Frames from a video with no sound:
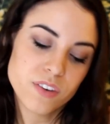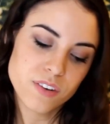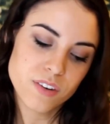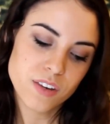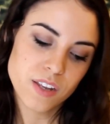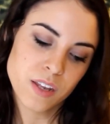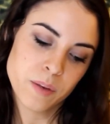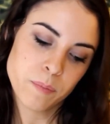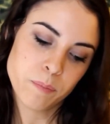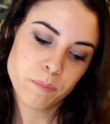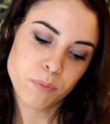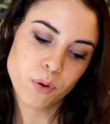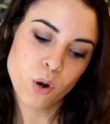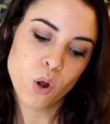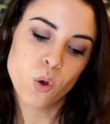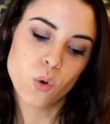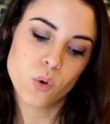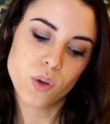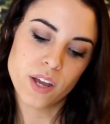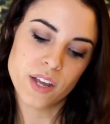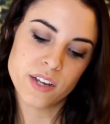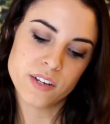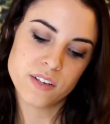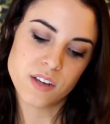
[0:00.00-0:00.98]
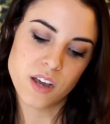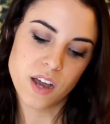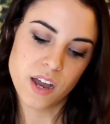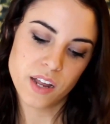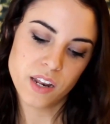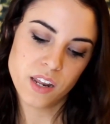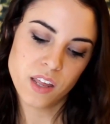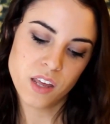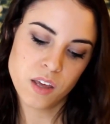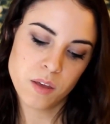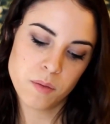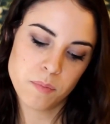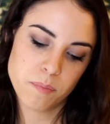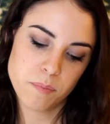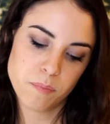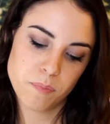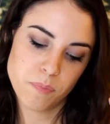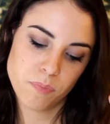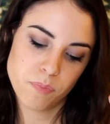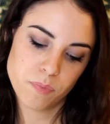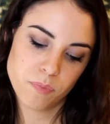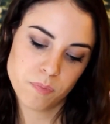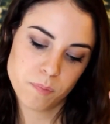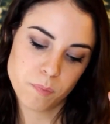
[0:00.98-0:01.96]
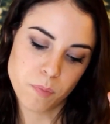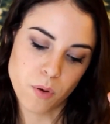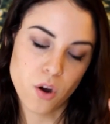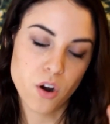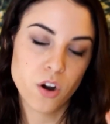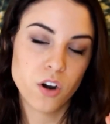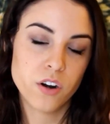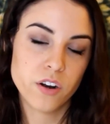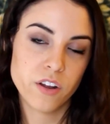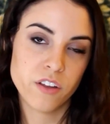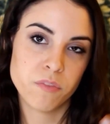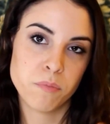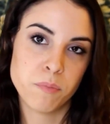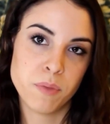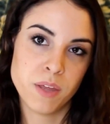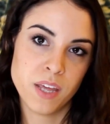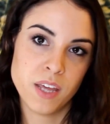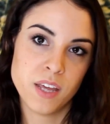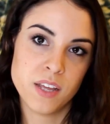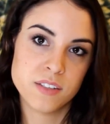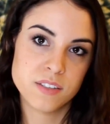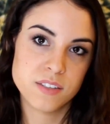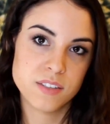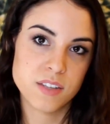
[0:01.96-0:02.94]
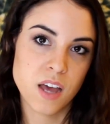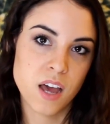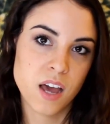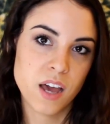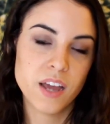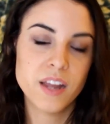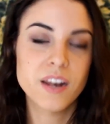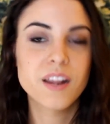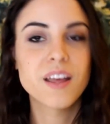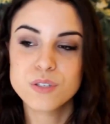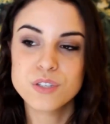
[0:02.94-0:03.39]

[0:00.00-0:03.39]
it broke a tiny part of me inside.